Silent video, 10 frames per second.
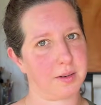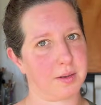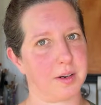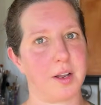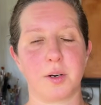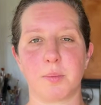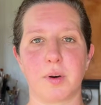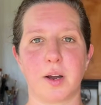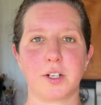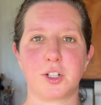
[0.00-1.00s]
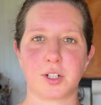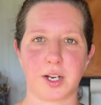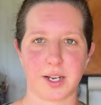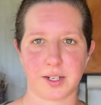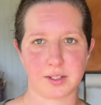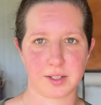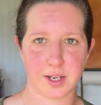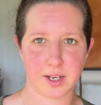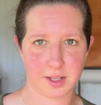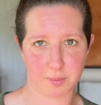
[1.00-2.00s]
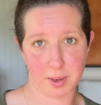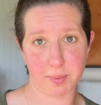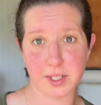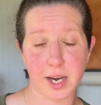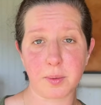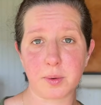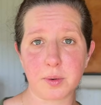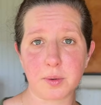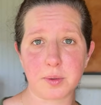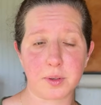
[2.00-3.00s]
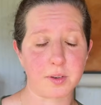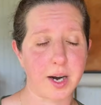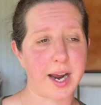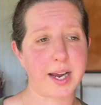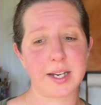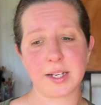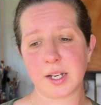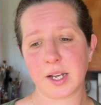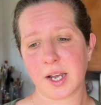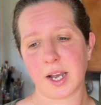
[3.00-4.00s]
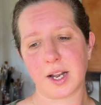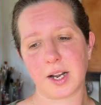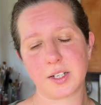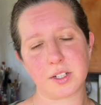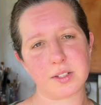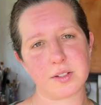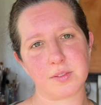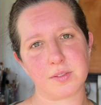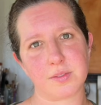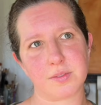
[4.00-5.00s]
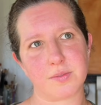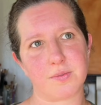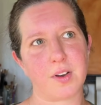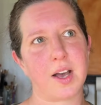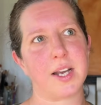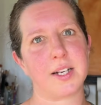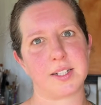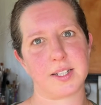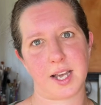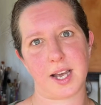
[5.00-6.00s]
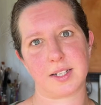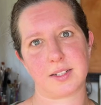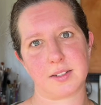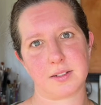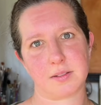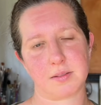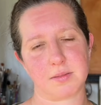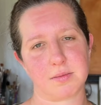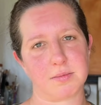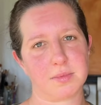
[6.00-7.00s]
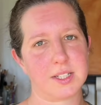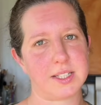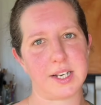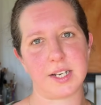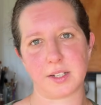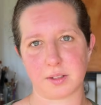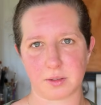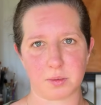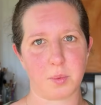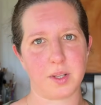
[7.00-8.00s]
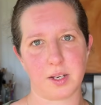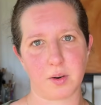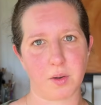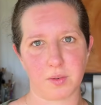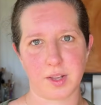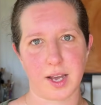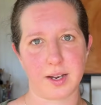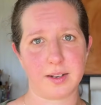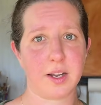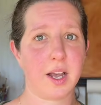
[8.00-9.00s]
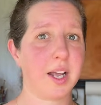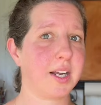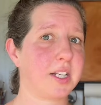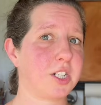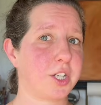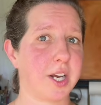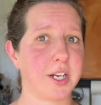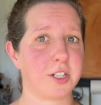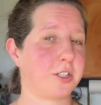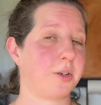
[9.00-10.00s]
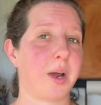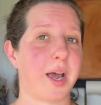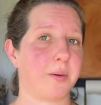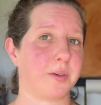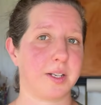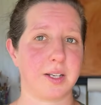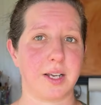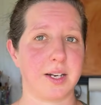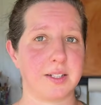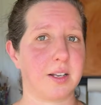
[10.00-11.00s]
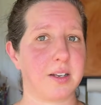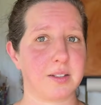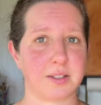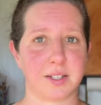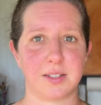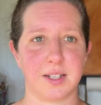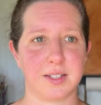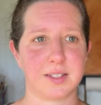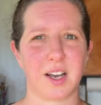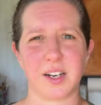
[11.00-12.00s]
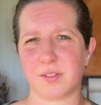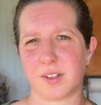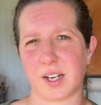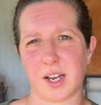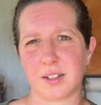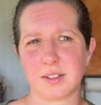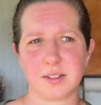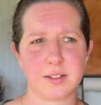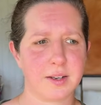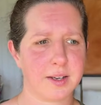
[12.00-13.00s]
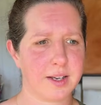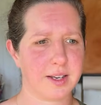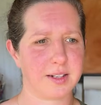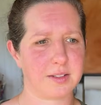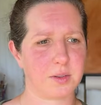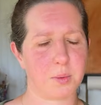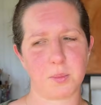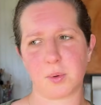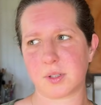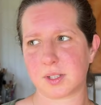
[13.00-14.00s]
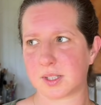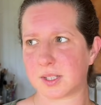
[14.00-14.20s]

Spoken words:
another brush and the paper towel or rag, and I just find that scene within all of that. And it can change throughout, and it does. It's kind of a dance. It's almost